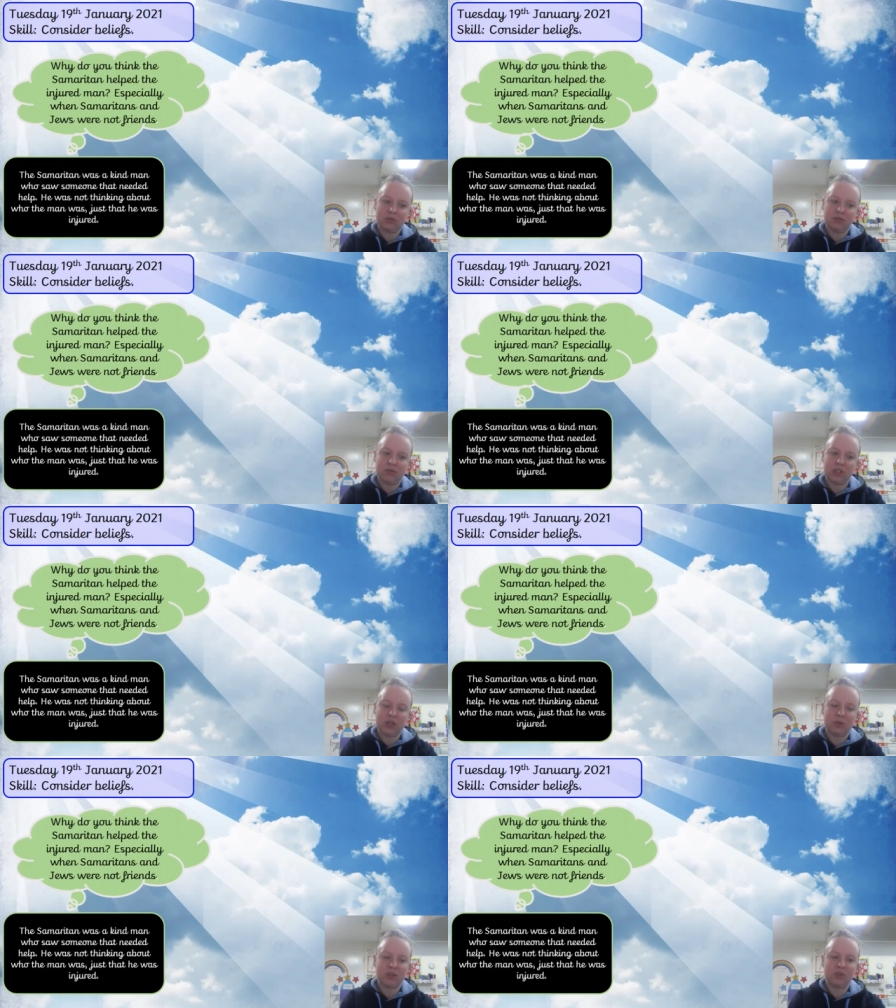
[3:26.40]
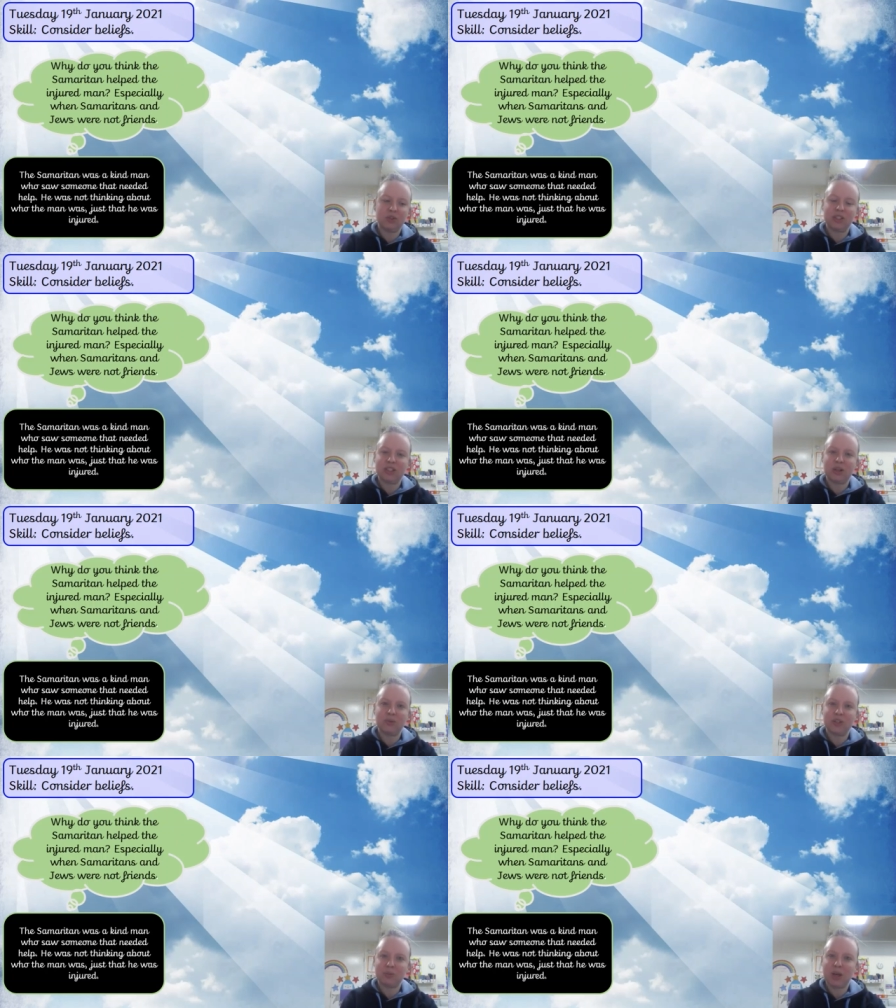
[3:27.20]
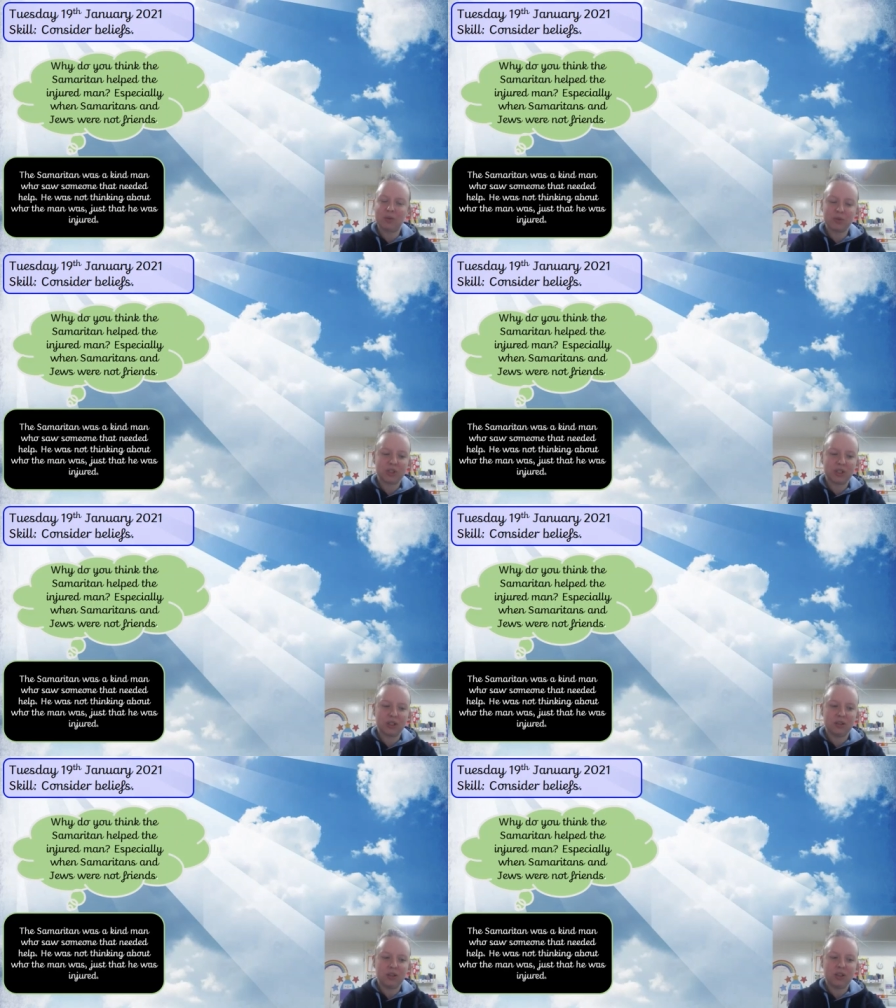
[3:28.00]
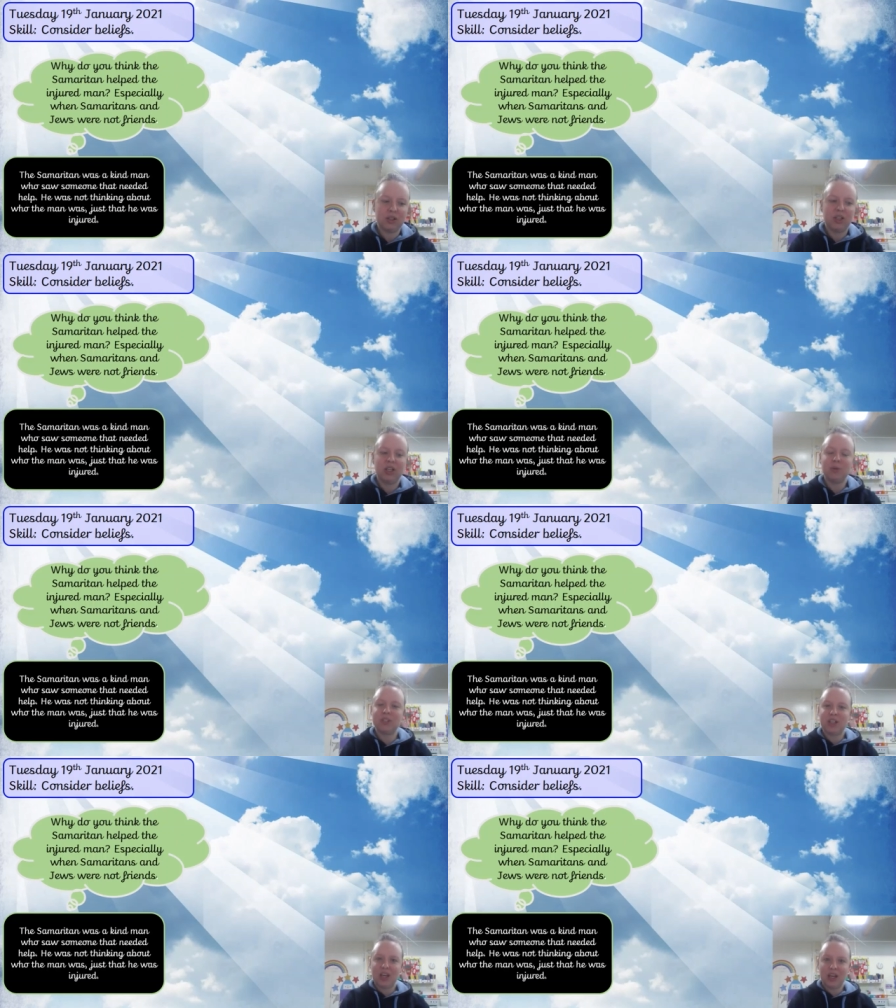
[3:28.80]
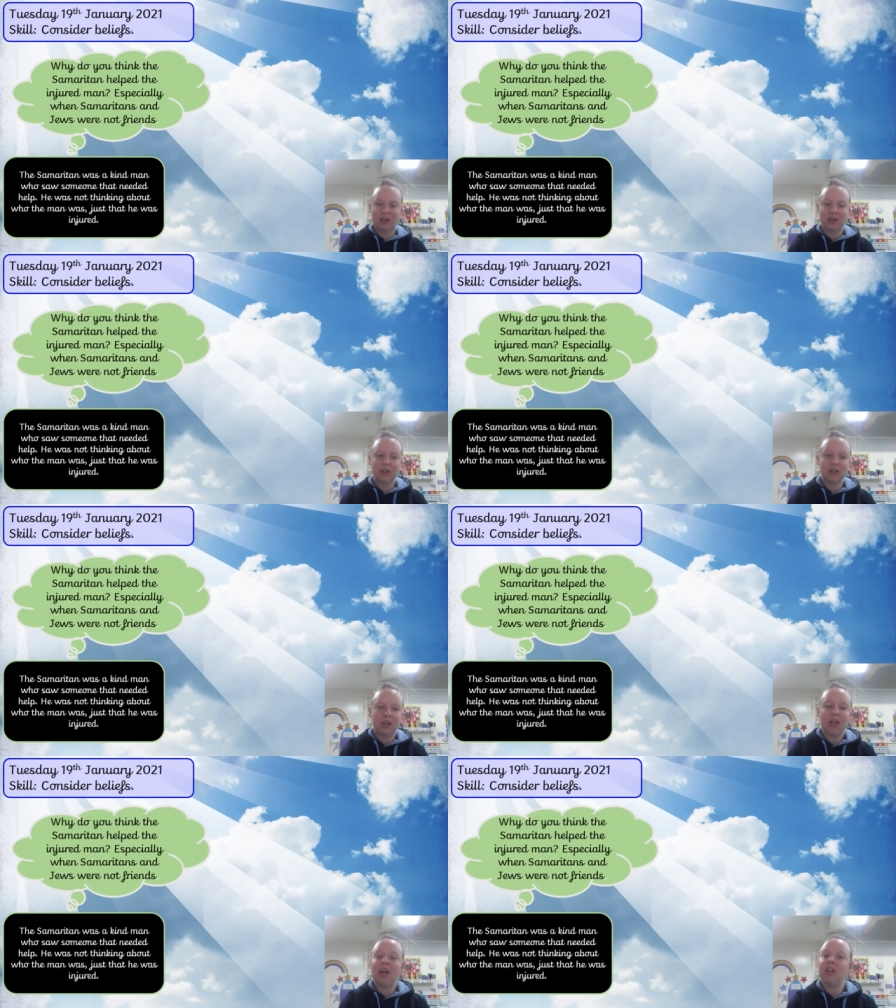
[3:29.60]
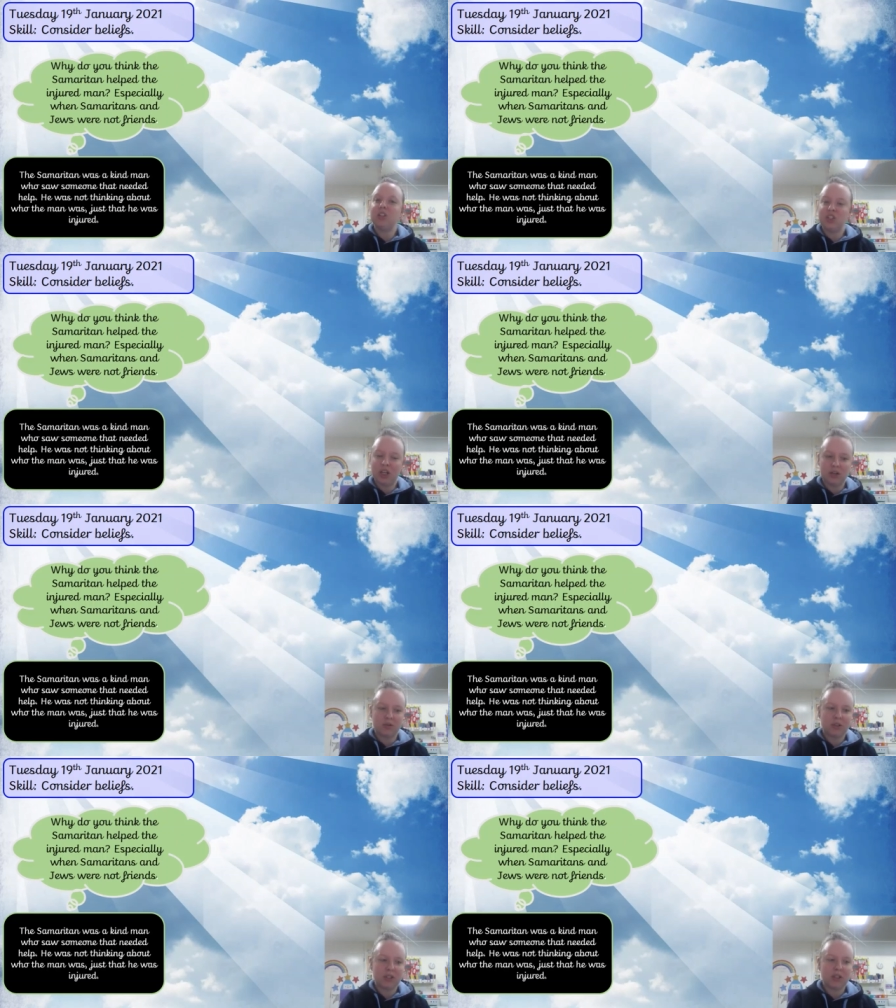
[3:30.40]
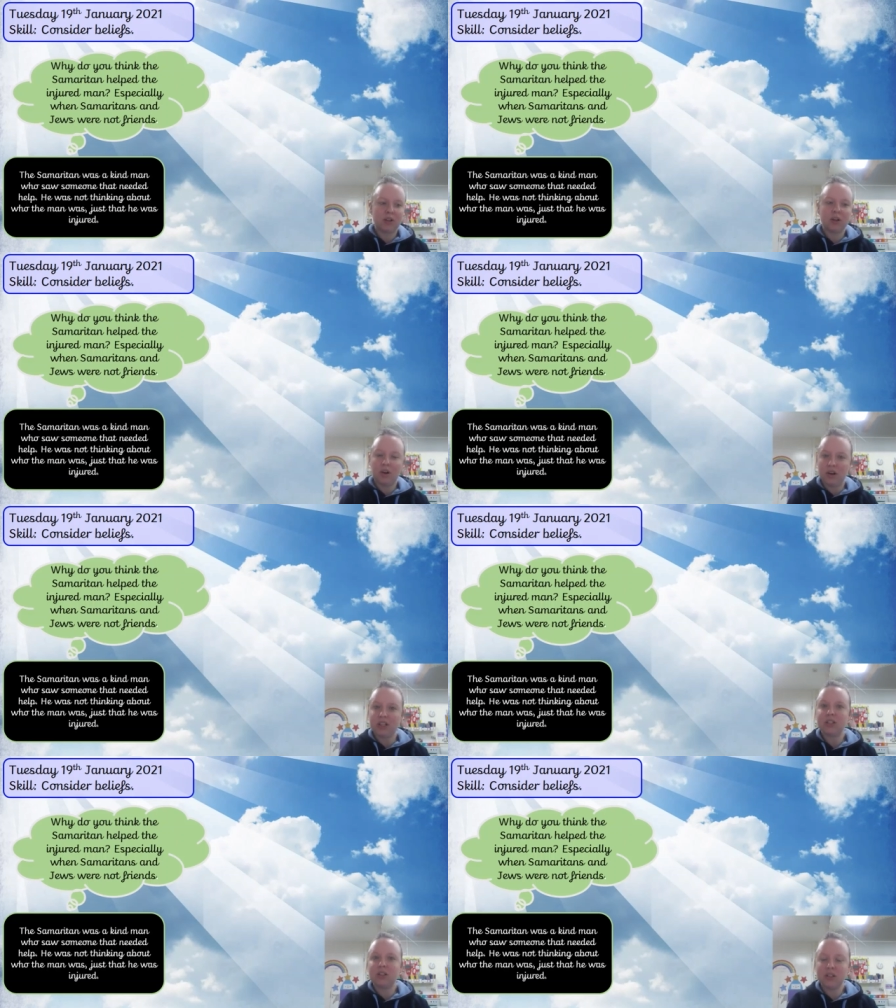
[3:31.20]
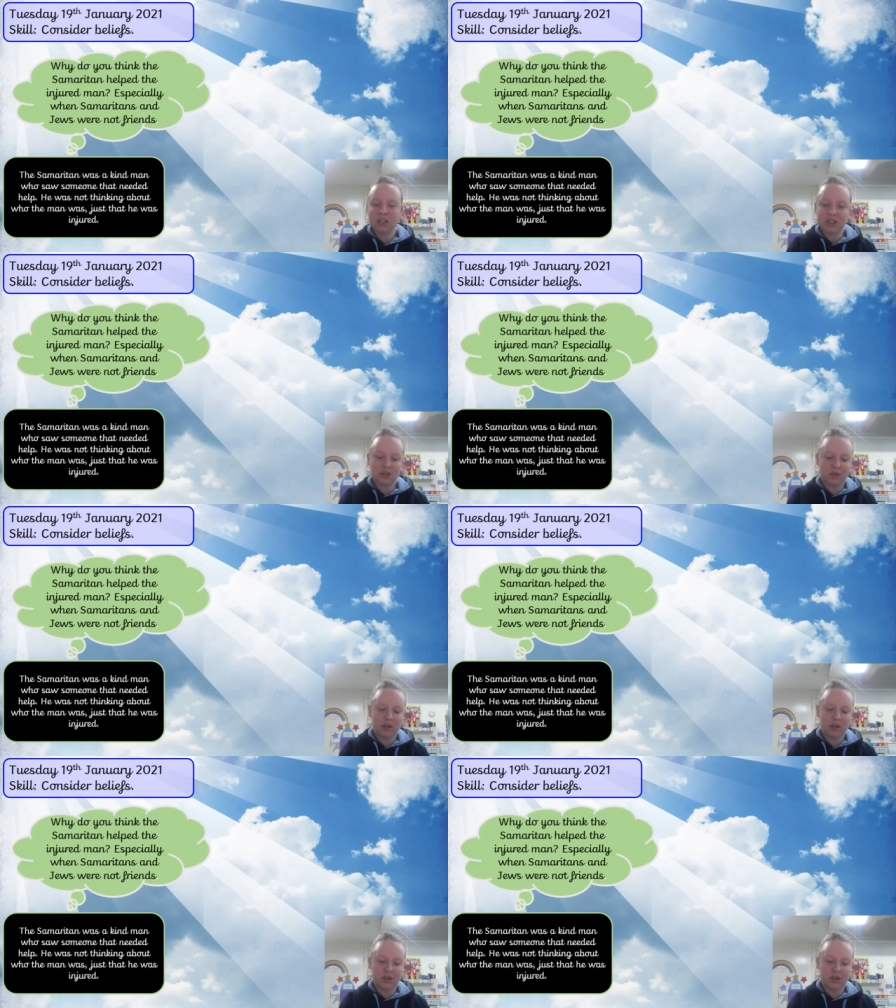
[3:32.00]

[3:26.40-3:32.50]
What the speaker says: He was not a selfish man, was he? He was caring and generous and kind and considerate.